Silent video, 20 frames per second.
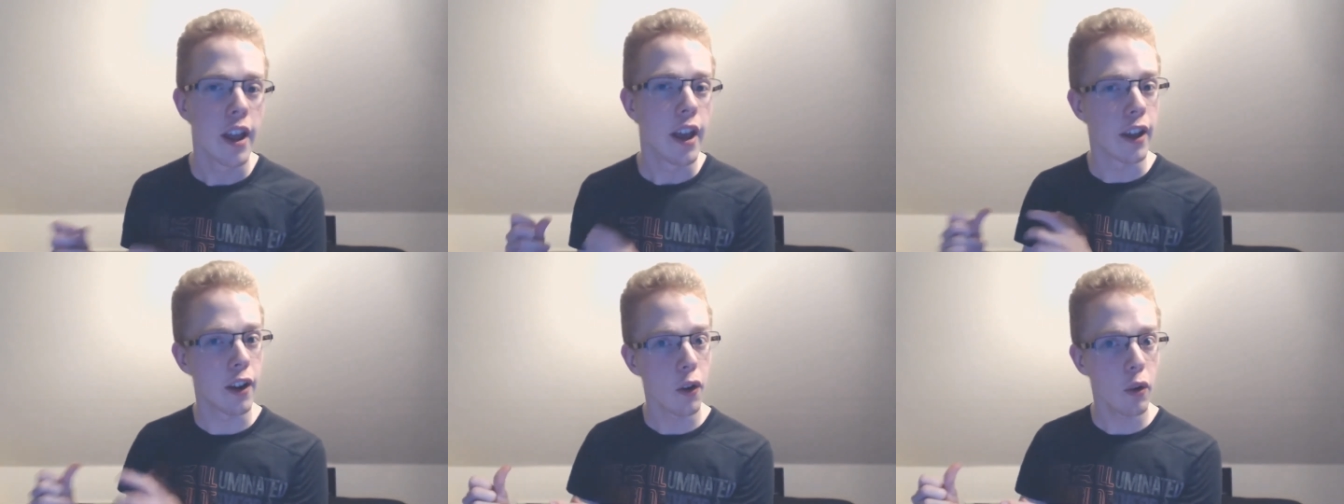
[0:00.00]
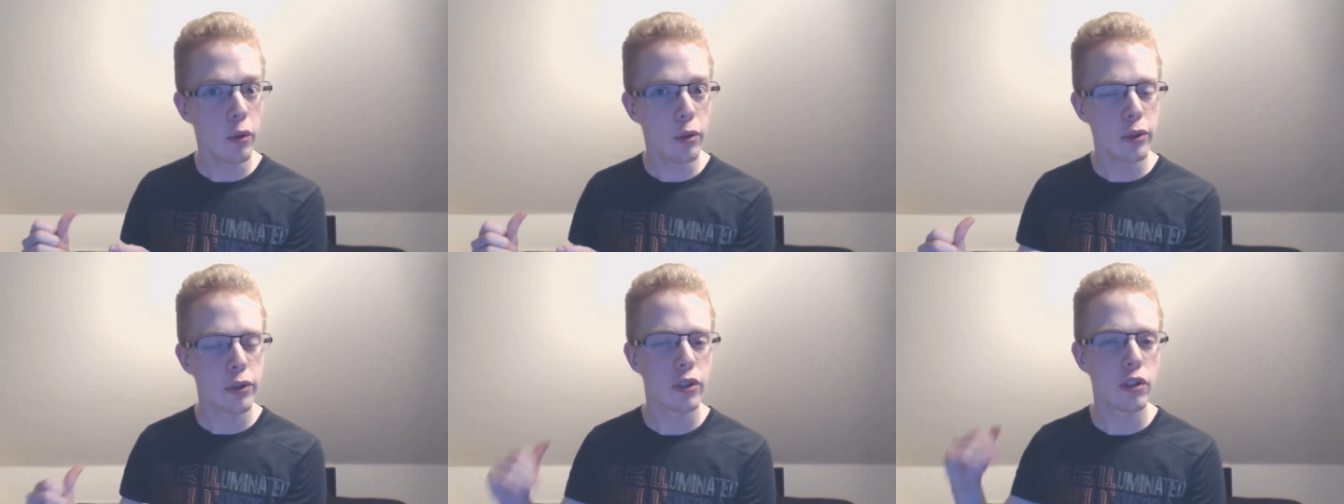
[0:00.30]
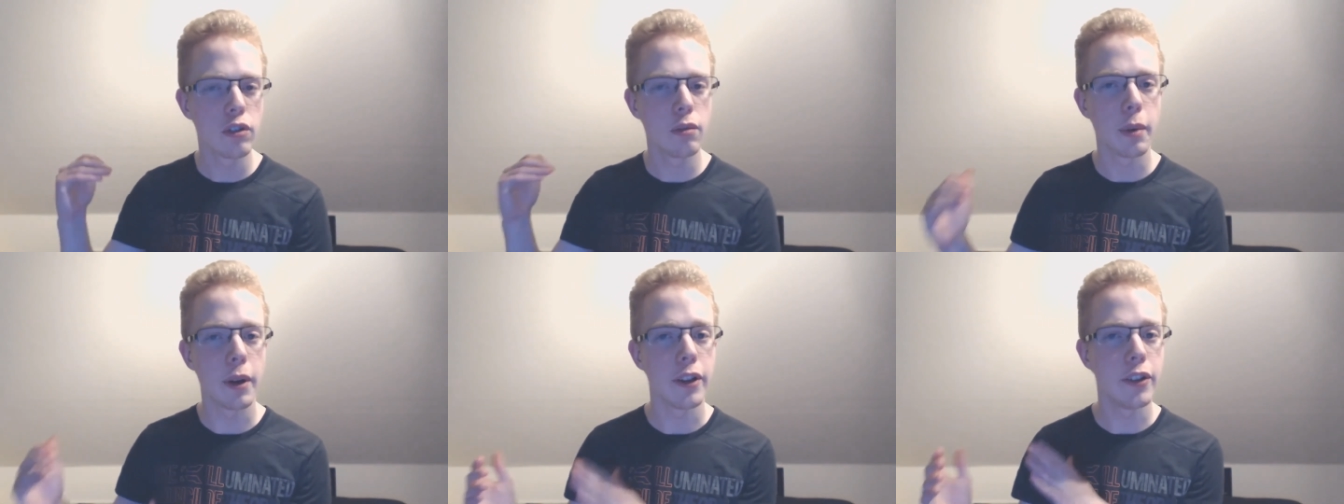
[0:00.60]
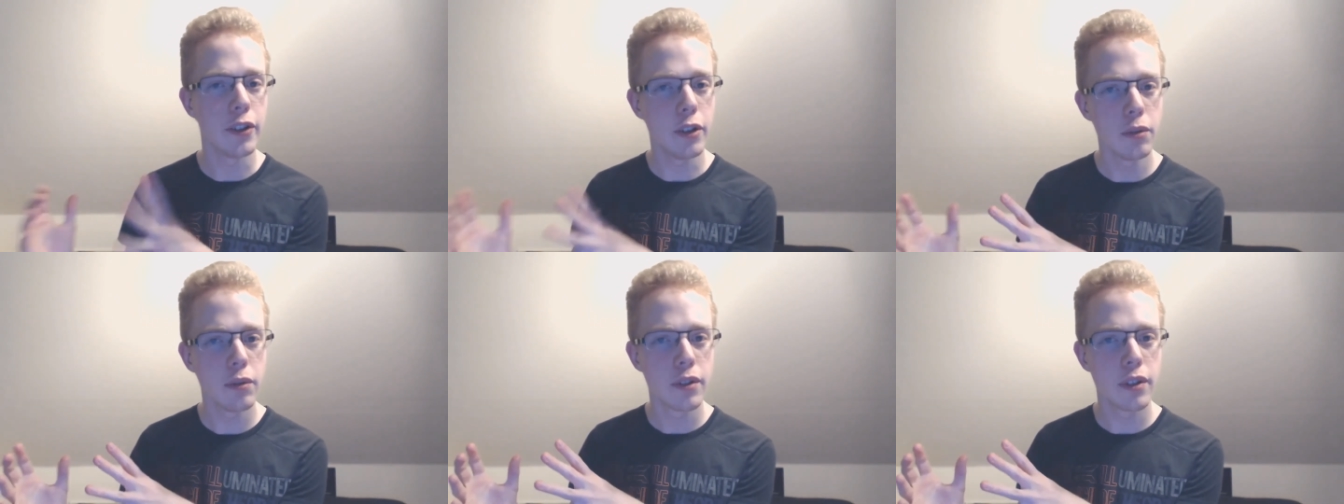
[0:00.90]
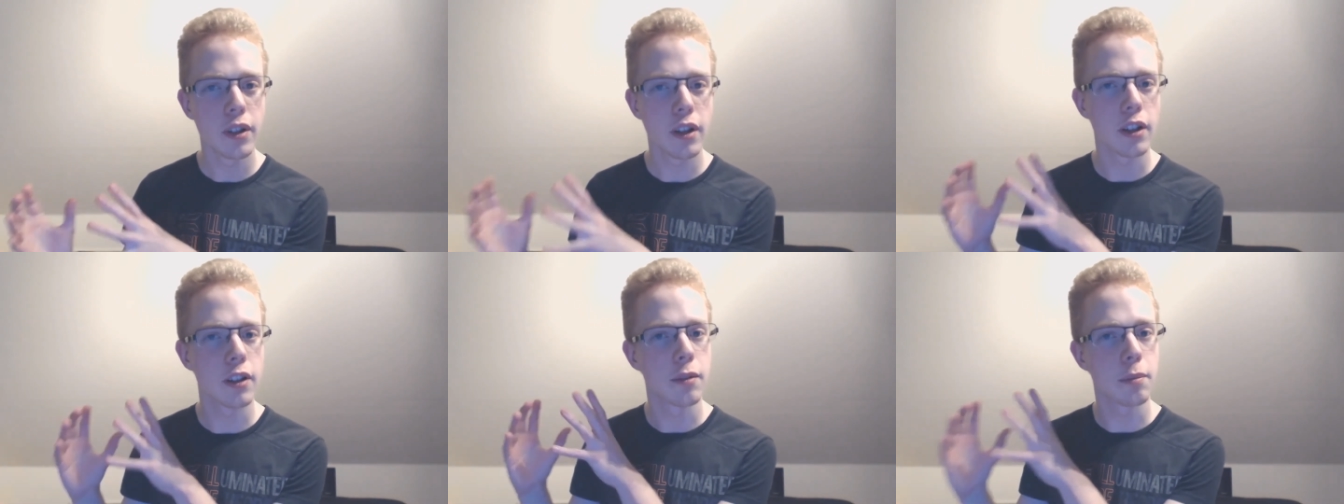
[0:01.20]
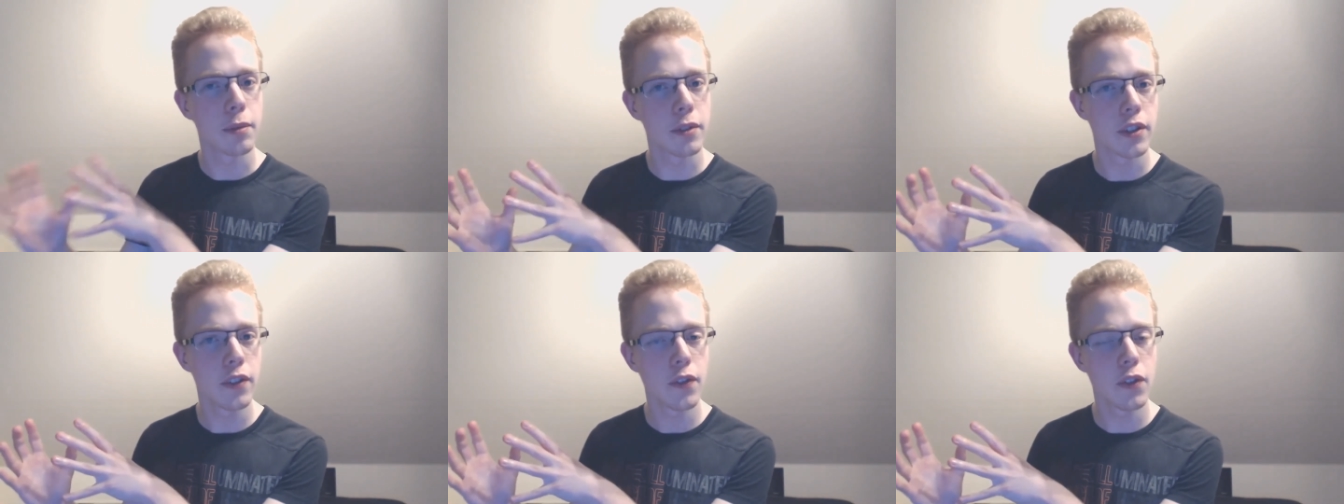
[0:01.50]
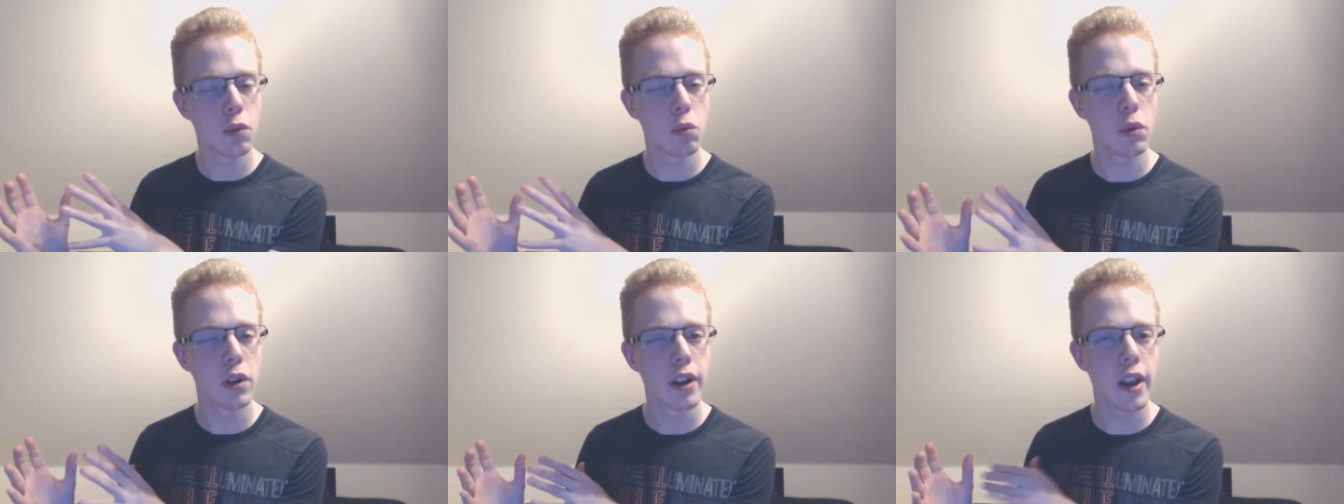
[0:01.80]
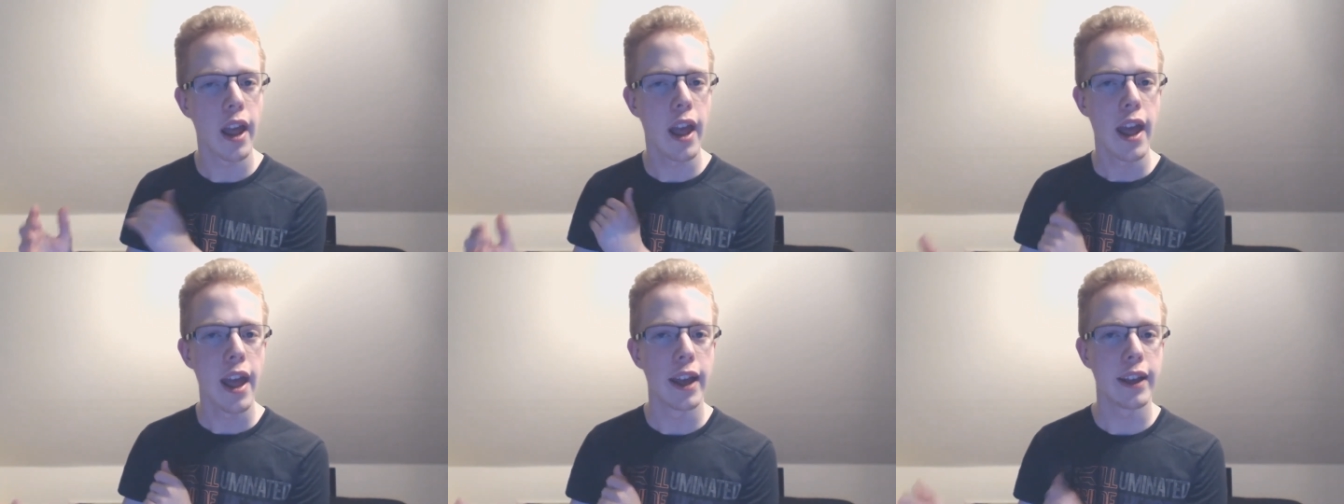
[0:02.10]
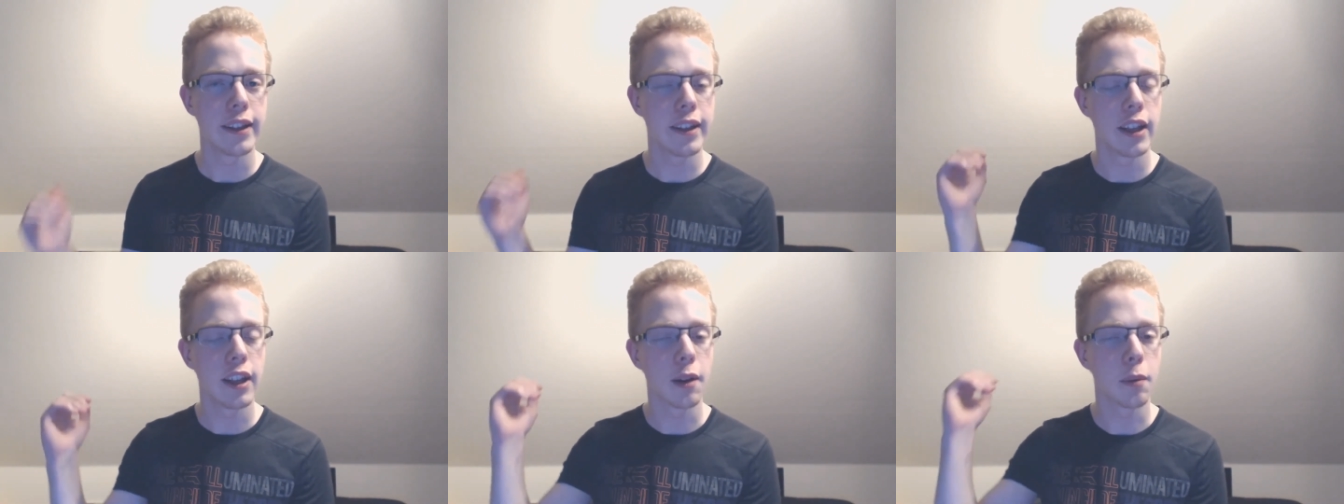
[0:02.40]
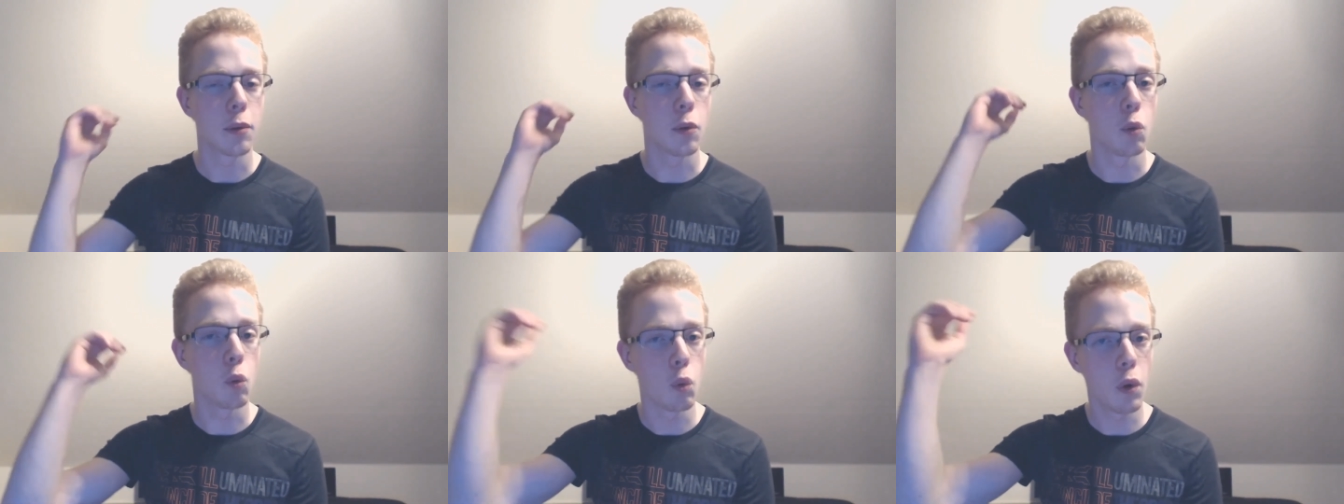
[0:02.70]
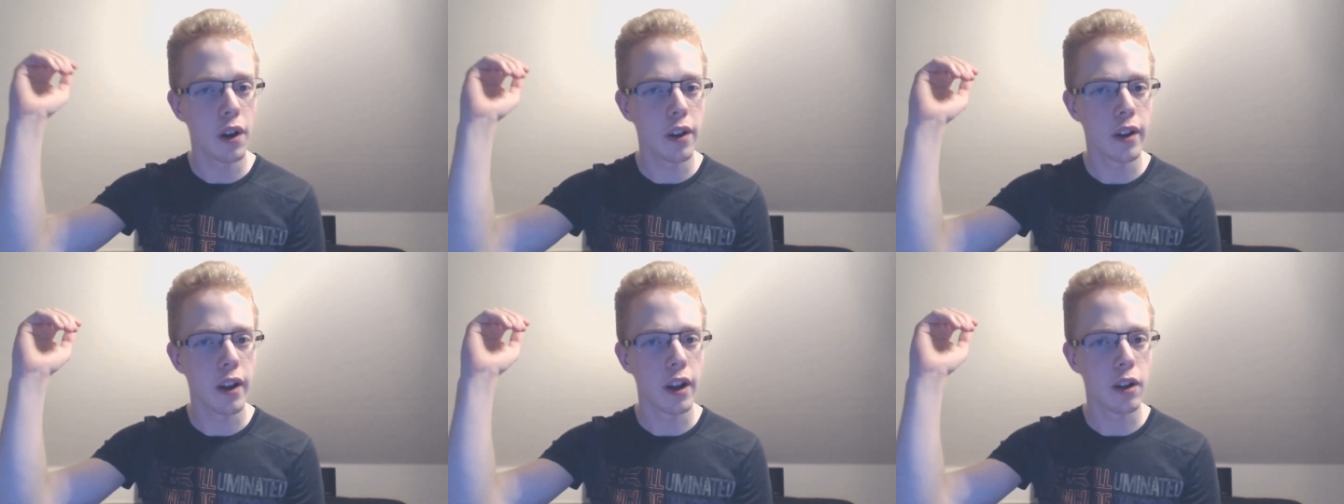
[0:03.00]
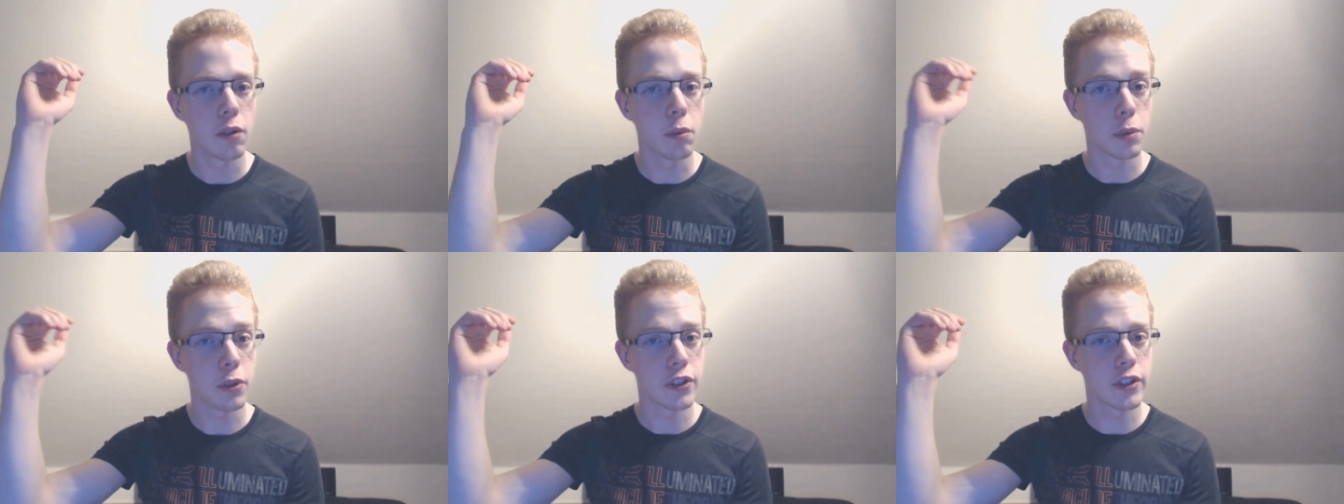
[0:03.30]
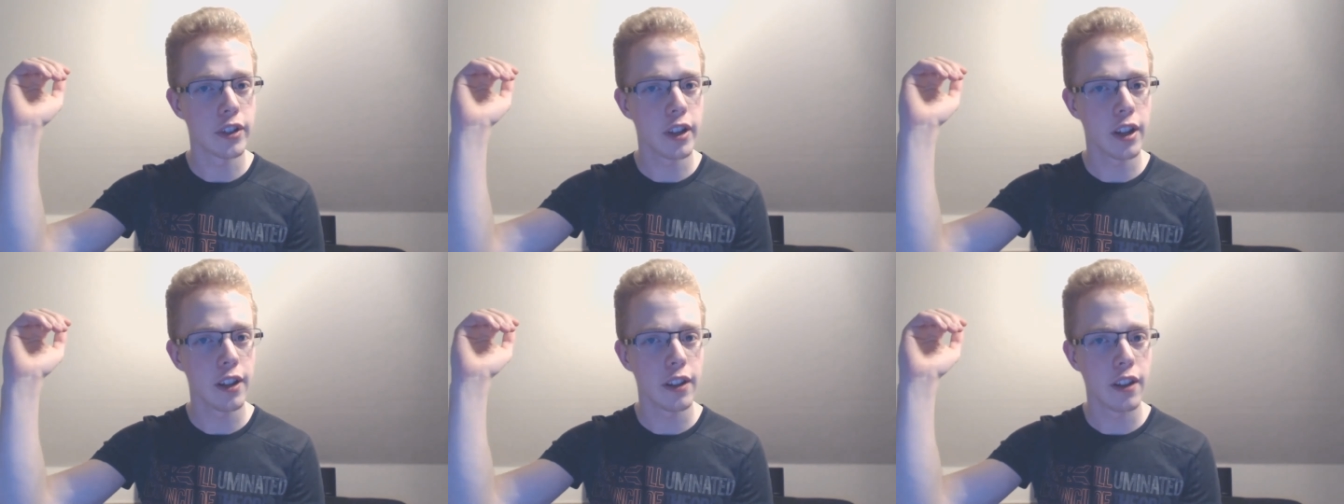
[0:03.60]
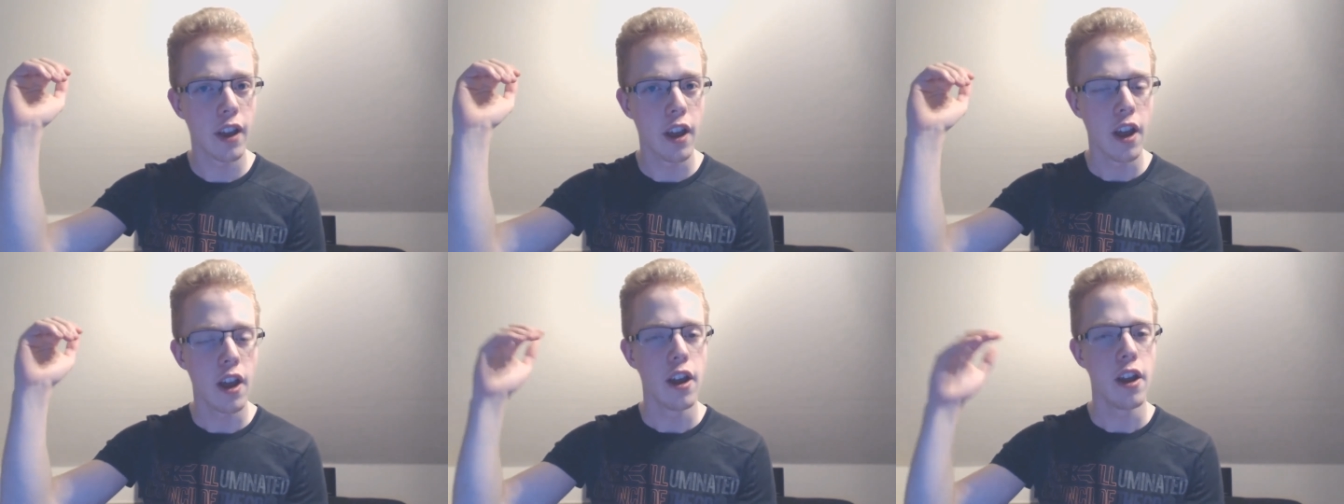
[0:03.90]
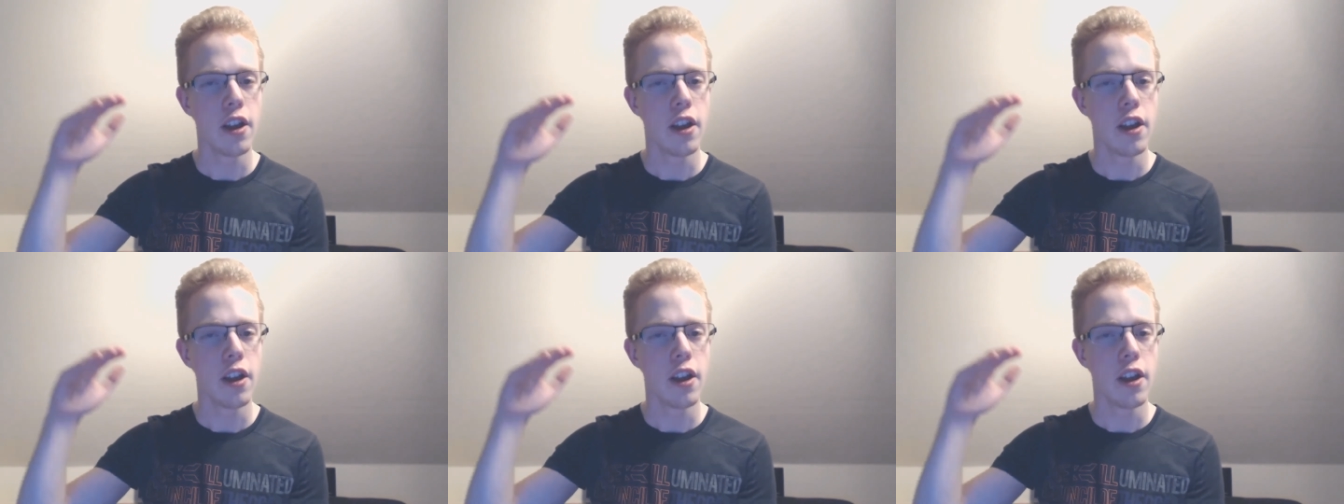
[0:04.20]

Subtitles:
and also by using a specific one and getting up to 100%,